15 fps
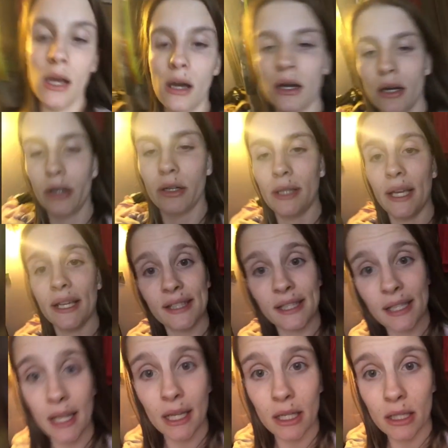or
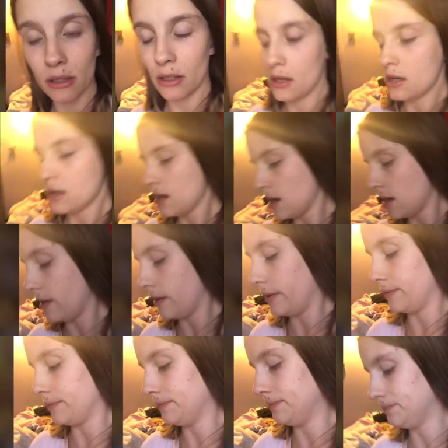quesadilla,
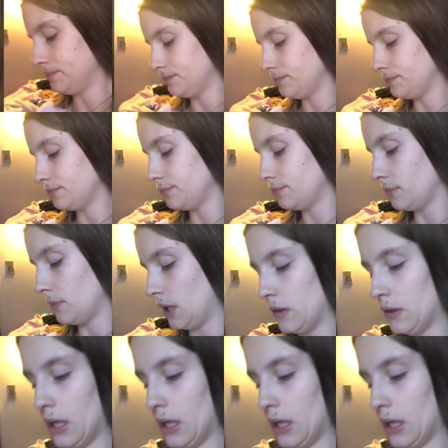um, and